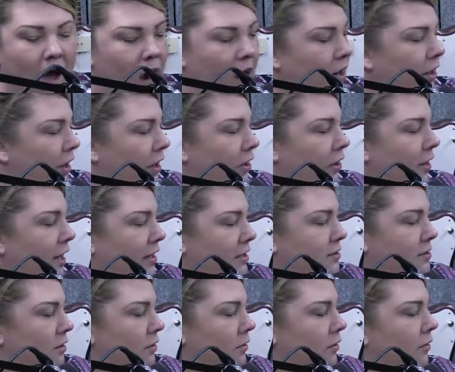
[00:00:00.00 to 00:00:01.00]
Are you gonna go
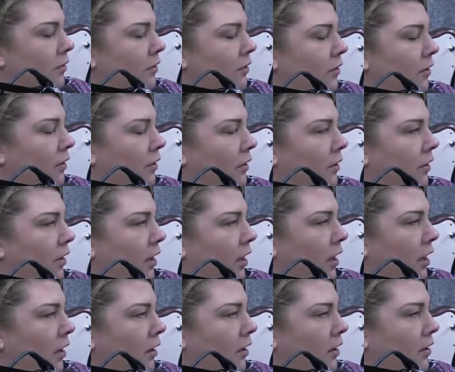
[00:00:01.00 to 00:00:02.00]
next? You
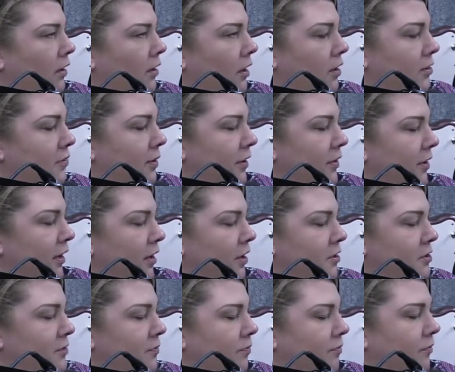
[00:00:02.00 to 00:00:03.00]
gonna tell us what you think
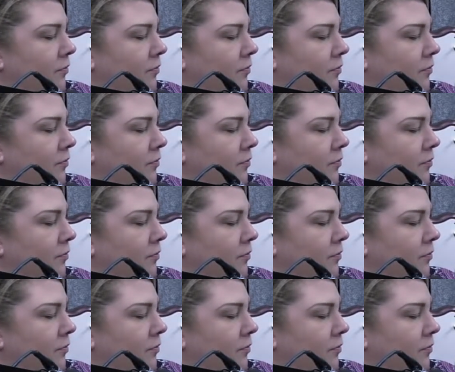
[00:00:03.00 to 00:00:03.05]
yours?